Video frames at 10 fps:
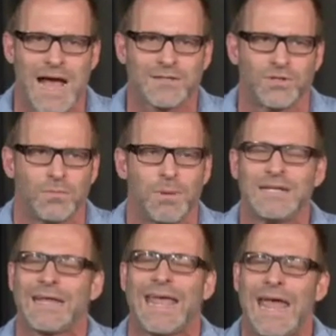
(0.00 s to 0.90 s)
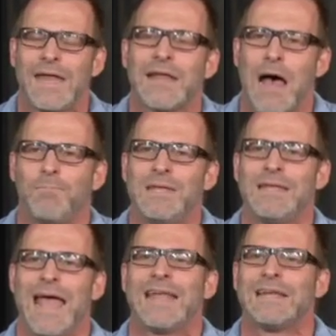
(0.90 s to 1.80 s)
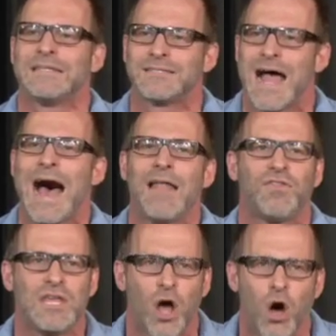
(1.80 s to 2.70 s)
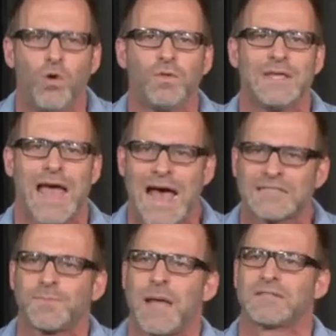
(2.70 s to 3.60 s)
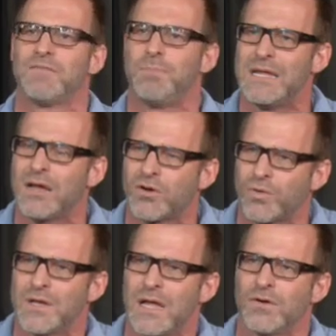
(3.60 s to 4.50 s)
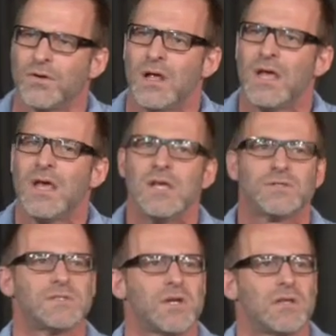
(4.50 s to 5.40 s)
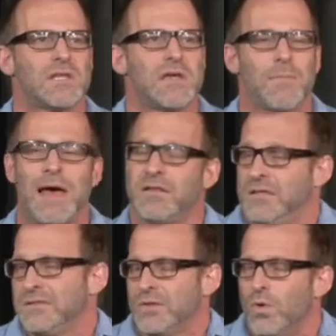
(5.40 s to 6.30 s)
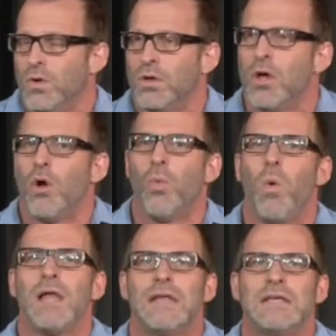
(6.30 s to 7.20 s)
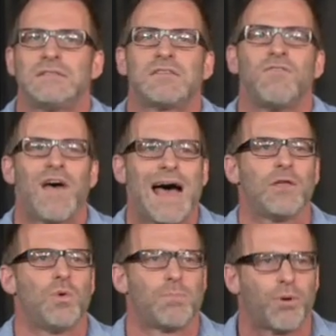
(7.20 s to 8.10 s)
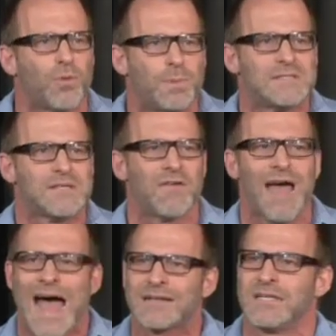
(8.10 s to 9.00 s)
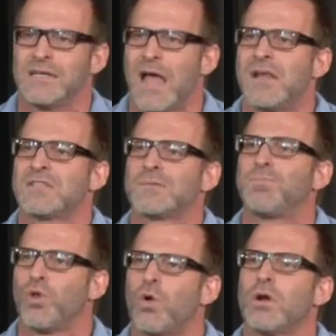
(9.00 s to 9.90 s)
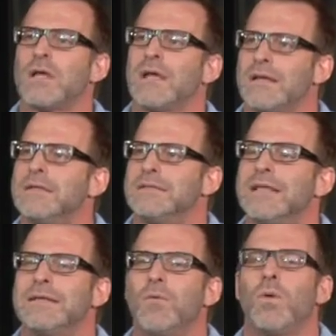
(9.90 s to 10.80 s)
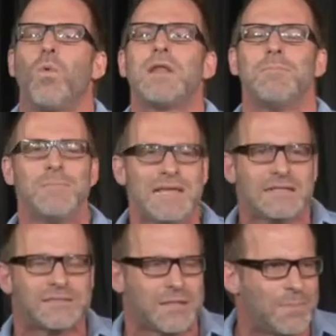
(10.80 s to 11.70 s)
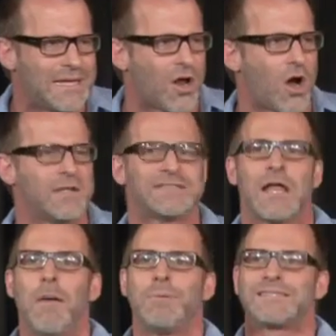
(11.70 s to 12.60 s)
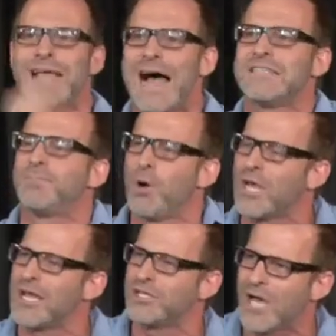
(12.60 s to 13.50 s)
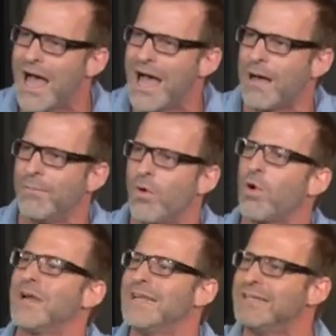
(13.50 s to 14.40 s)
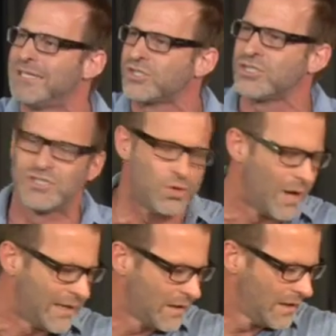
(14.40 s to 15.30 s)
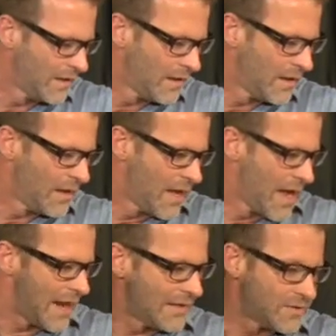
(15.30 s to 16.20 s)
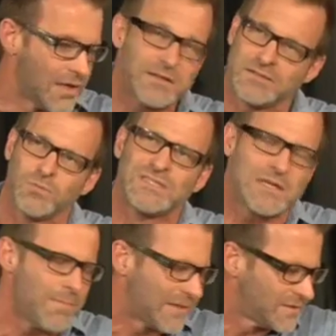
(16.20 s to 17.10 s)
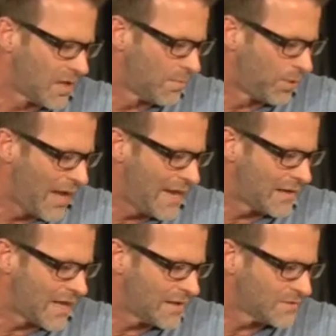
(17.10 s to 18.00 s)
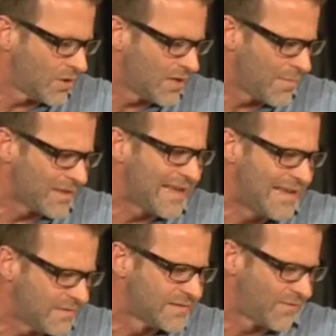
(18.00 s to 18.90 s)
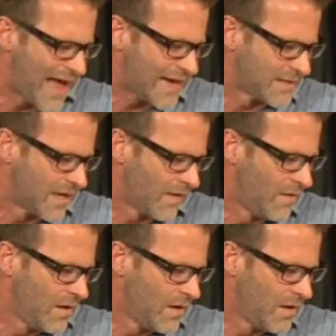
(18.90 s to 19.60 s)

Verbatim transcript: an actor, but it cannot be, and it is not the only aspect of being a creator. So I started thinking about at this school, what is the value and purpose of acting and exploring what it means to be an artist besides booking a job or in addition to it? And I, I was thinking about this on the plane, and then I started thinking about the gifts of acting.